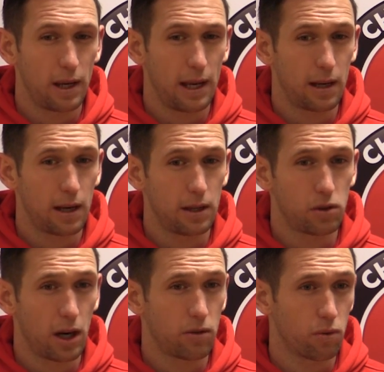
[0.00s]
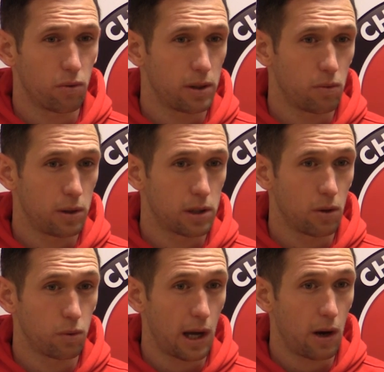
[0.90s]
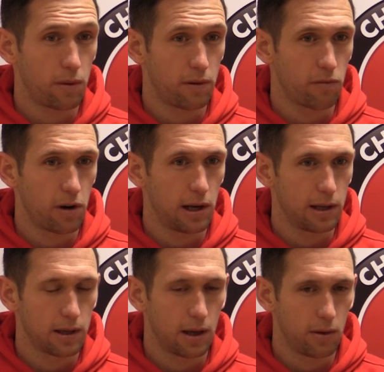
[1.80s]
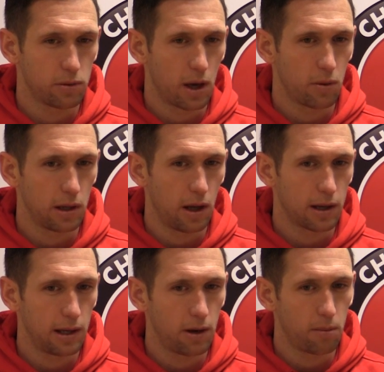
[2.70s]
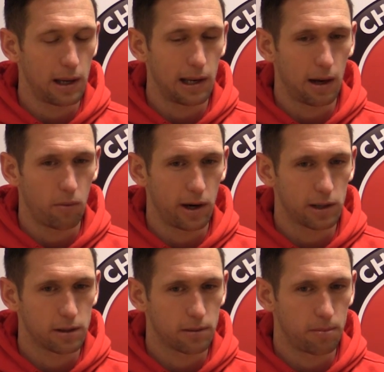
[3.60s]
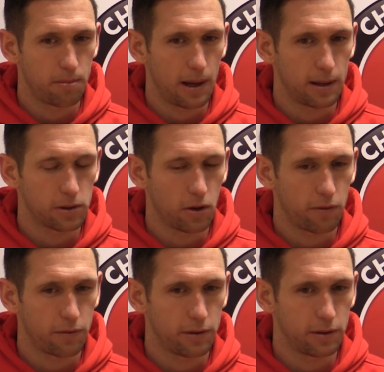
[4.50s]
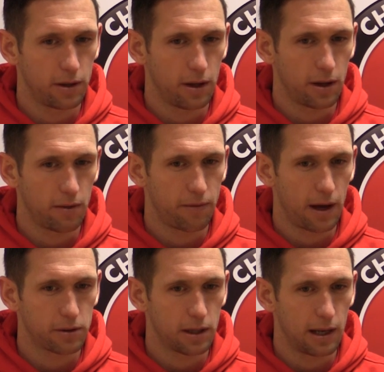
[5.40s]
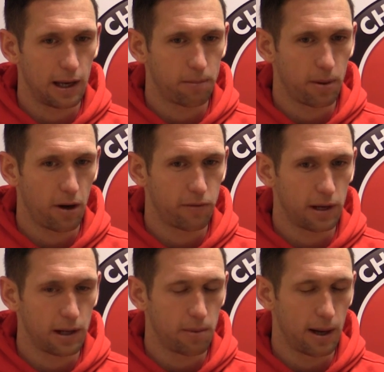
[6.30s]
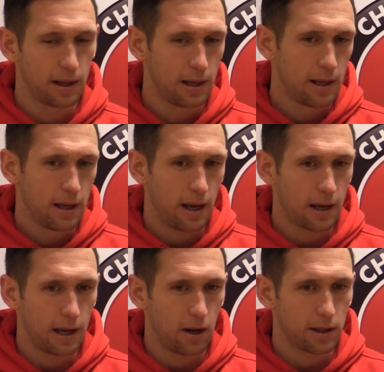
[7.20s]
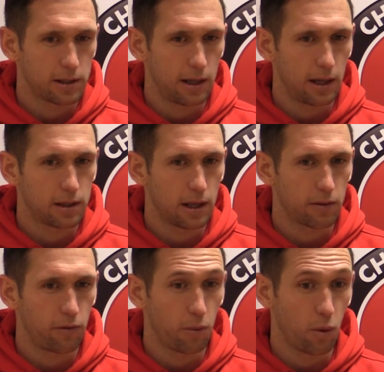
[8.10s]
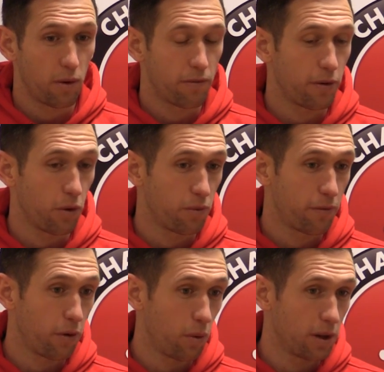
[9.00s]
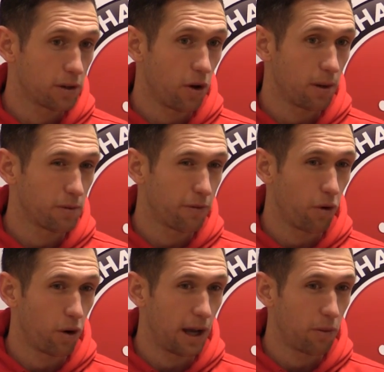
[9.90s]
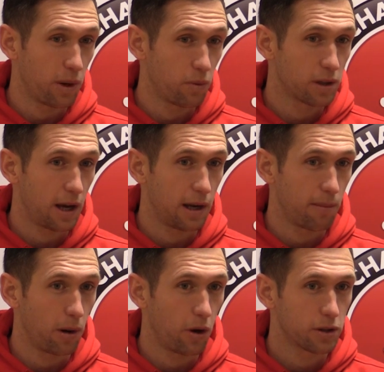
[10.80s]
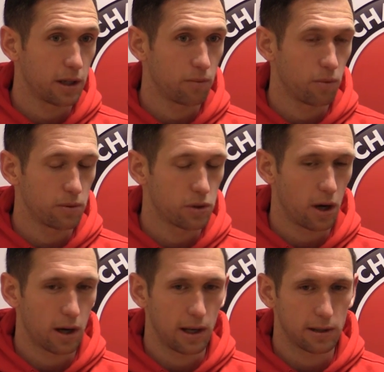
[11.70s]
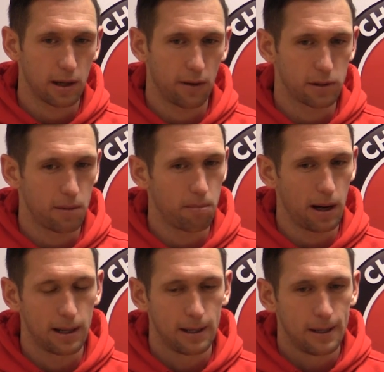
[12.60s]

in general we still dealt with it really. It was only like a little bit of luck where it's bounced off and fouled to the lad perfectly. But again, like I said, that's football. A few of the times before that, we was getting the blocks in, we was chucking ourselves in, but